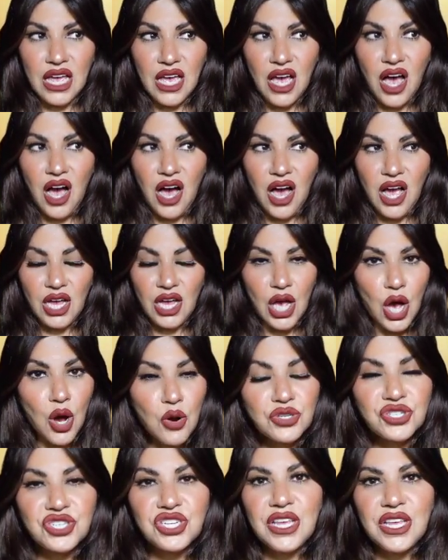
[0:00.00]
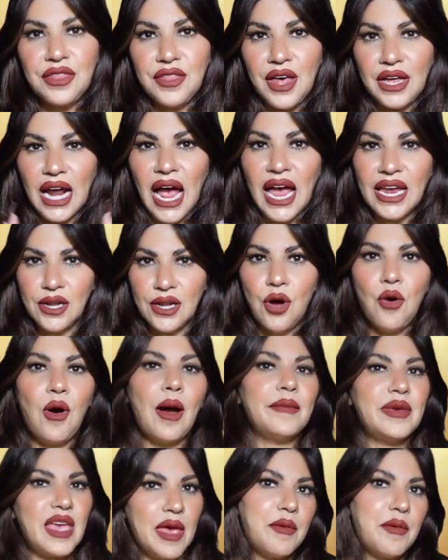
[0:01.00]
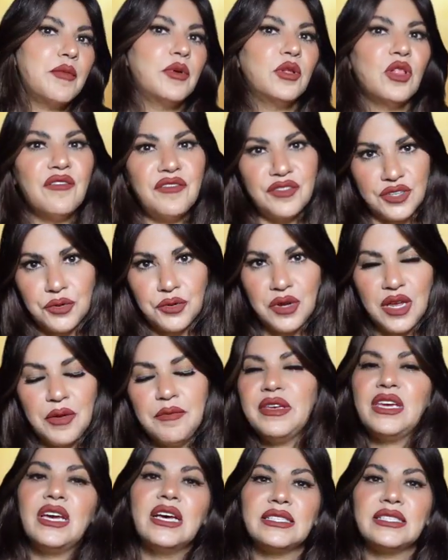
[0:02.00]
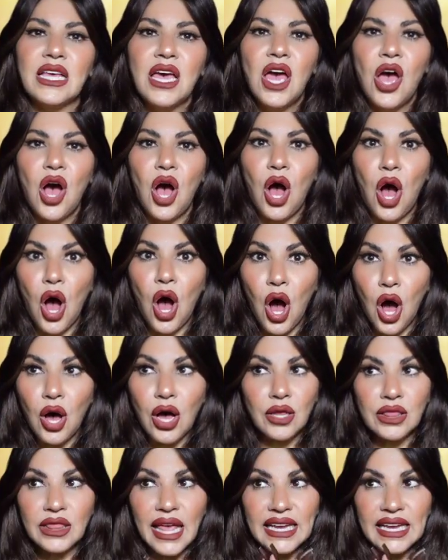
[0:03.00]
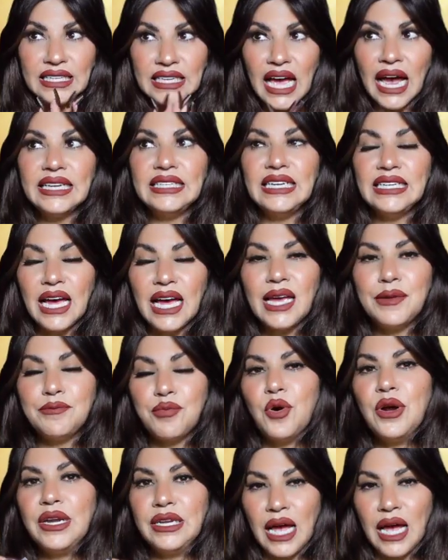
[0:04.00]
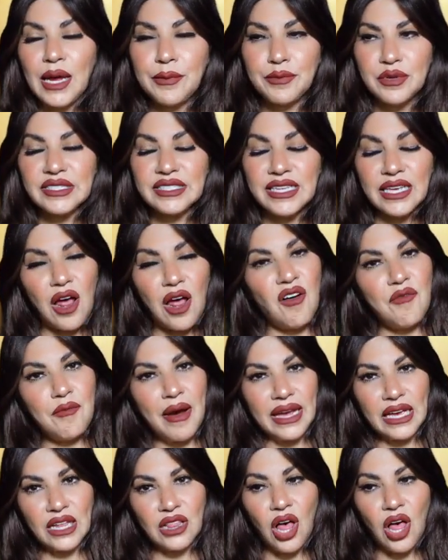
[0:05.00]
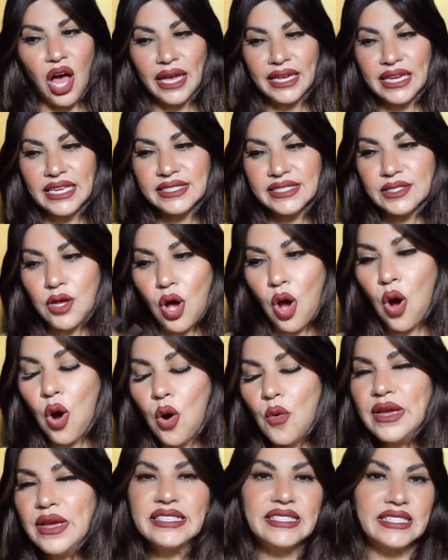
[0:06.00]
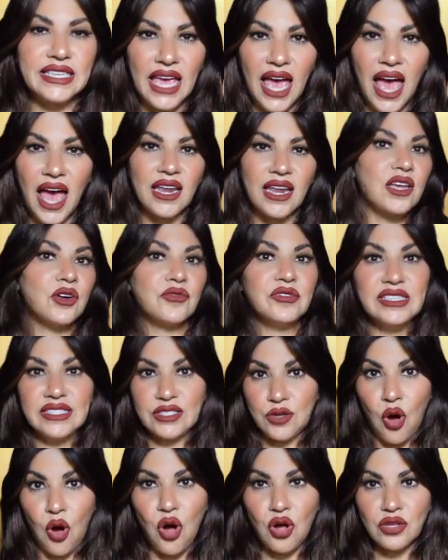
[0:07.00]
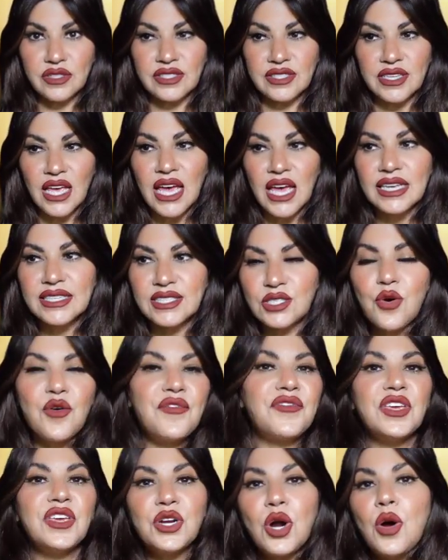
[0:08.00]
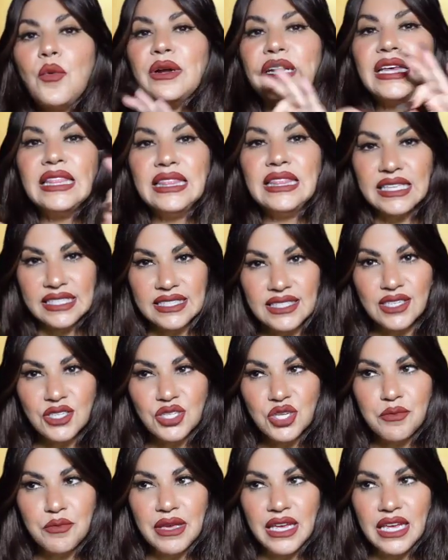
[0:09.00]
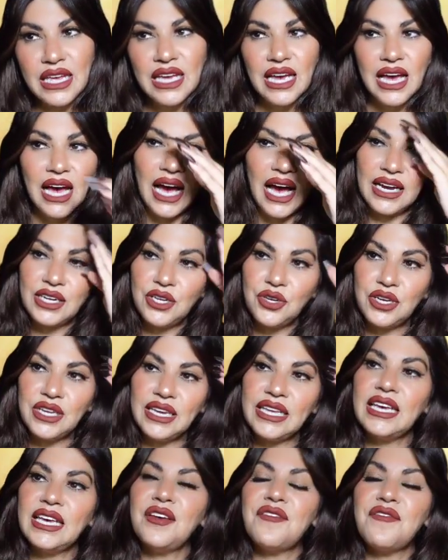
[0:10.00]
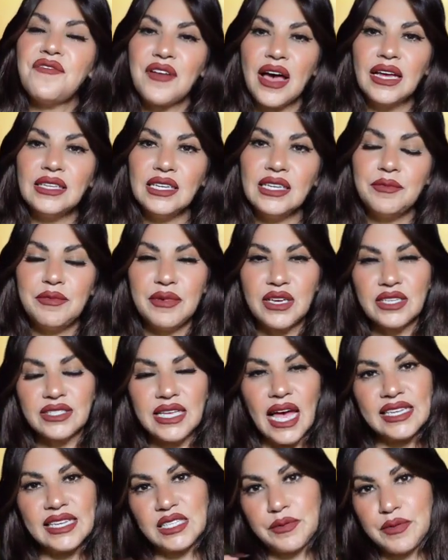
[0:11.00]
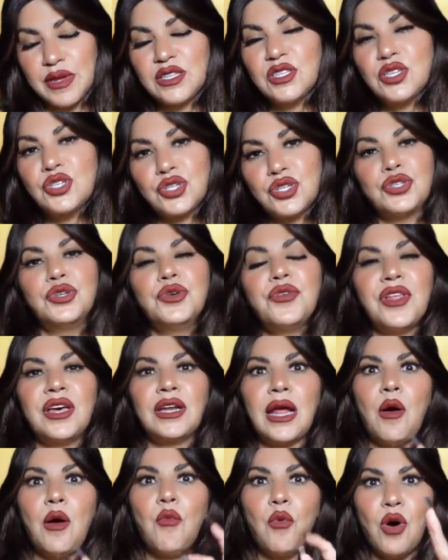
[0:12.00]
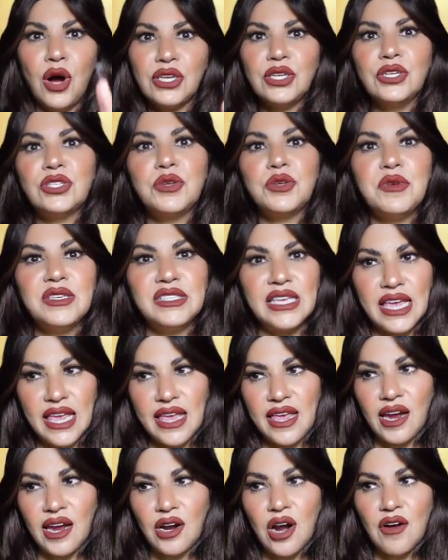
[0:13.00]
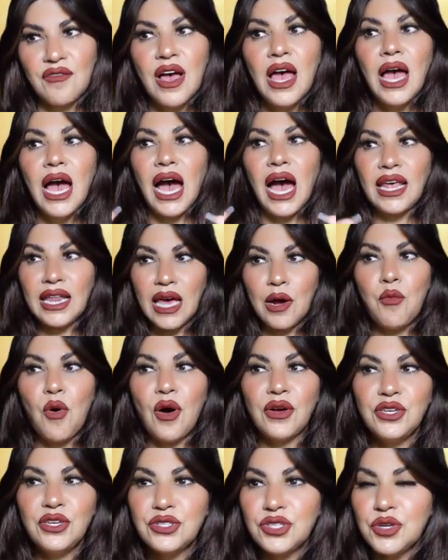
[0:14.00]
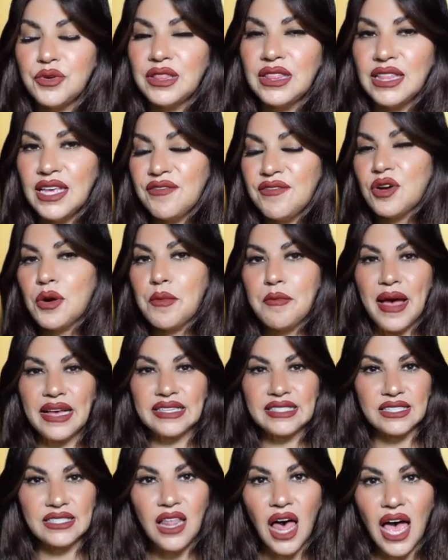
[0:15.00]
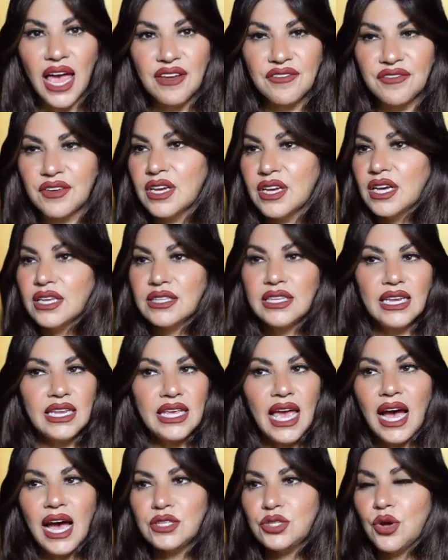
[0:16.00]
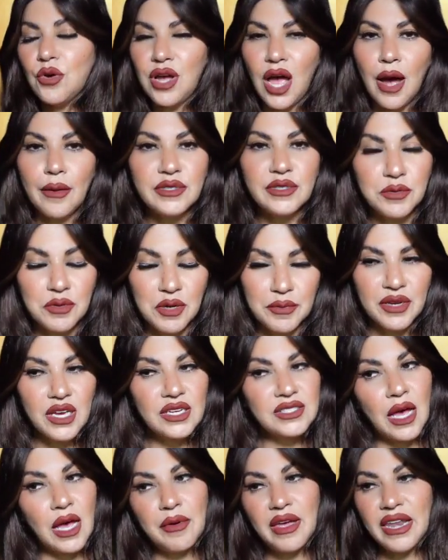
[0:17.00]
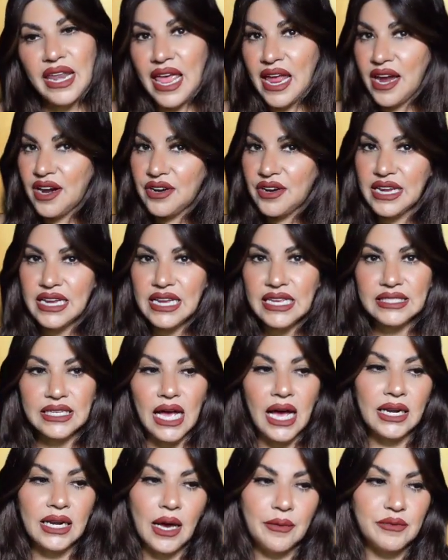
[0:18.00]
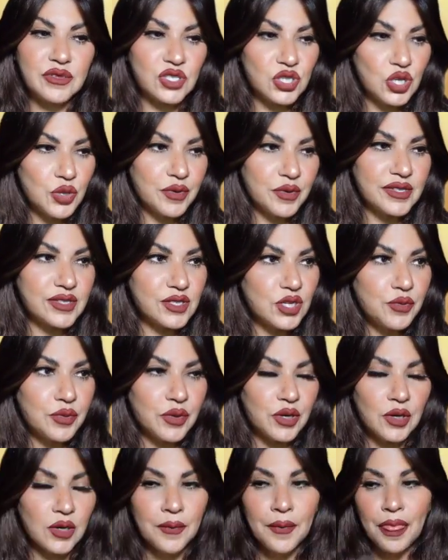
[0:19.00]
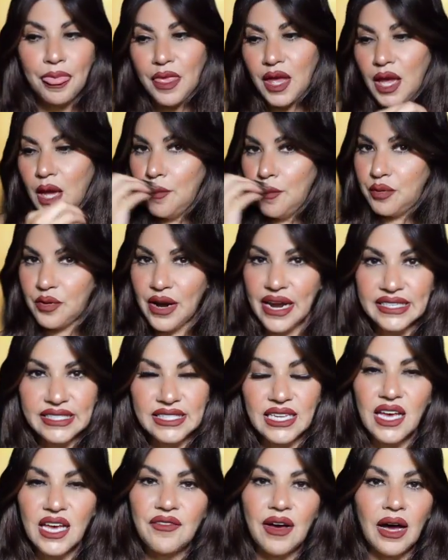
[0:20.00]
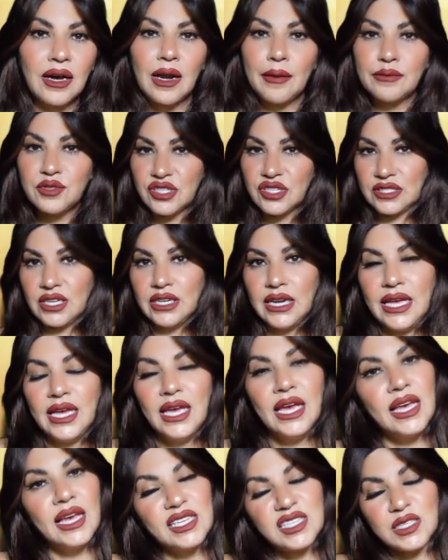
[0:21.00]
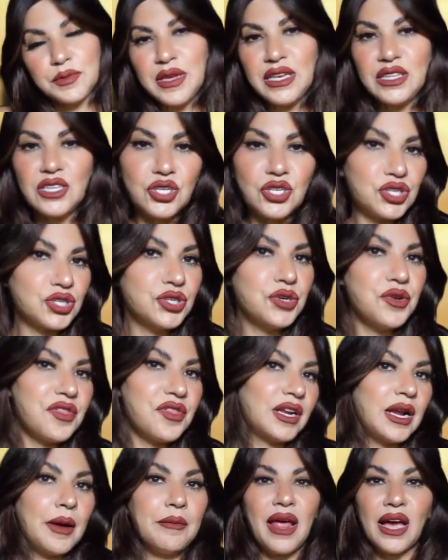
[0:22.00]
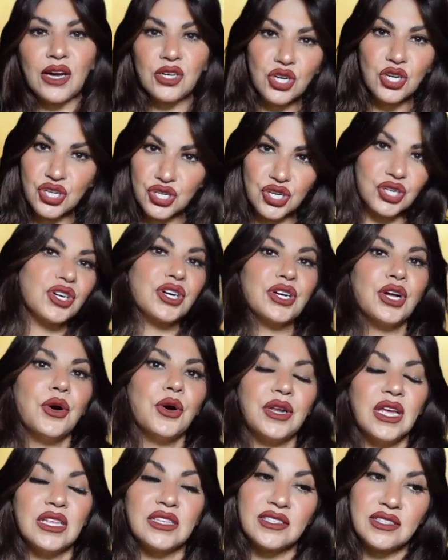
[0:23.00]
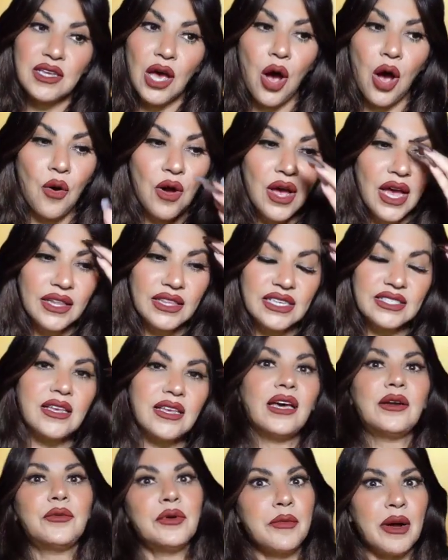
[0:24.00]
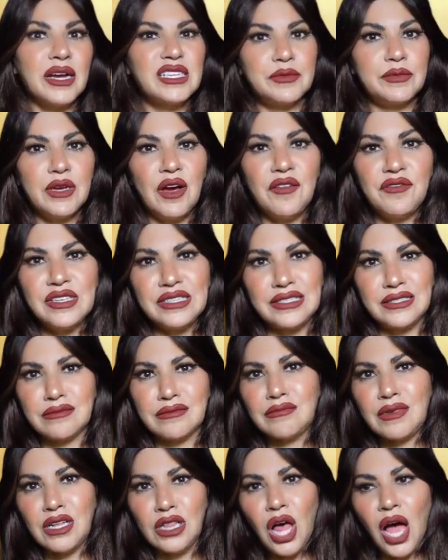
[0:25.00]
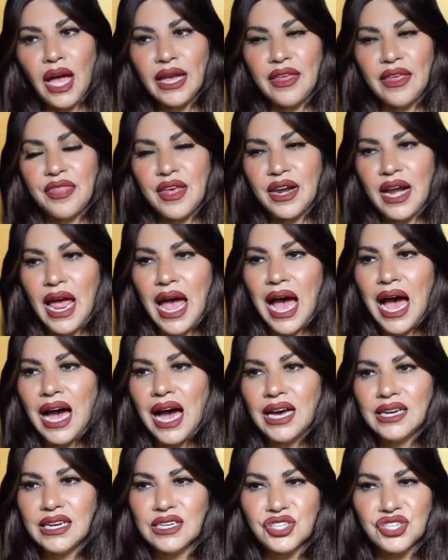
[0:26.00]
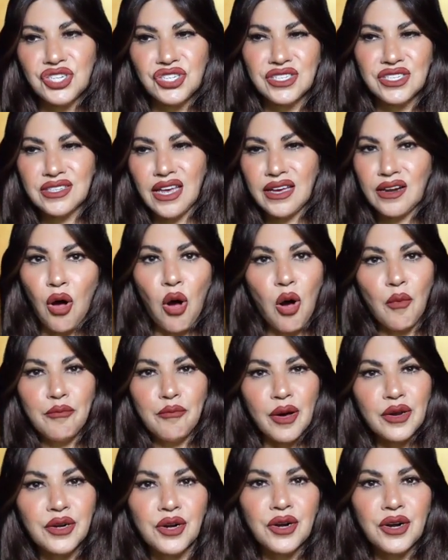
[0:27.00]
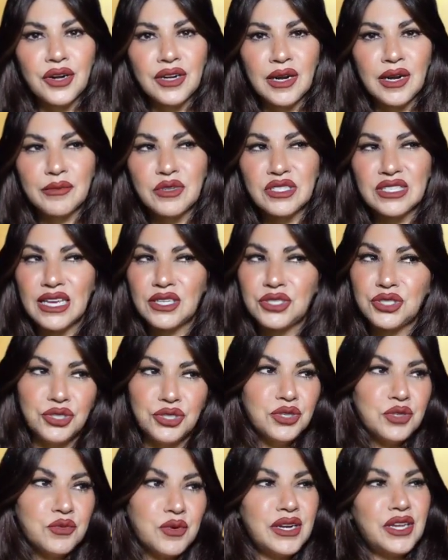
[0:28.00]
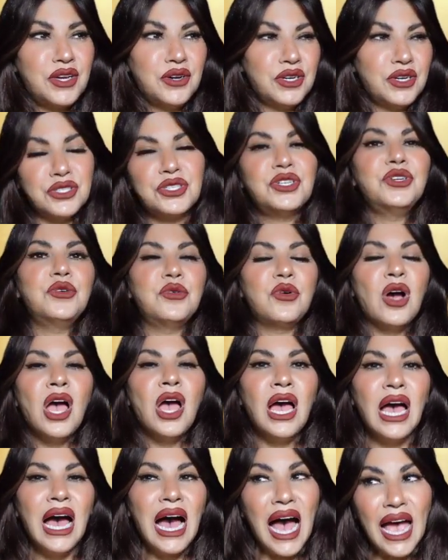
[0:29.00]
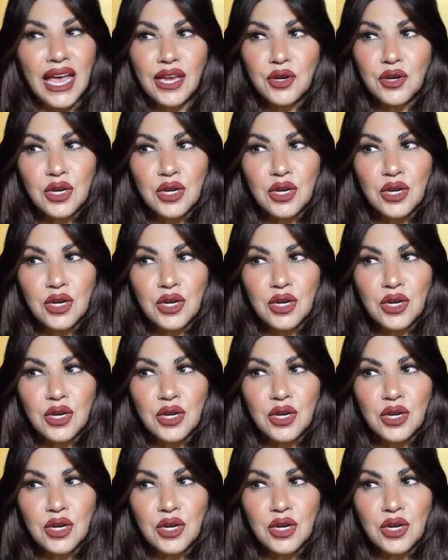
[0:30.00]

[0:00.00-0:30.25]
uh, coaching that I know I'm capable of doing, because uh, like ninety-nine point nine percent of my clients always get results. So if you don't want to listen to me and you're going to get offended because I speak the truth and I want you to be taken care of and I want you to live your best life, then yeah, don't come to me, because I'm an Aries and I'm super, super abrasive and I'm just gonna speak the truth and I'm not gonna sugarcoat it. So this kind of reminds me of this client that I had, and she just got all butthurt, and I'm just like, dude, what are you gonna do? How are you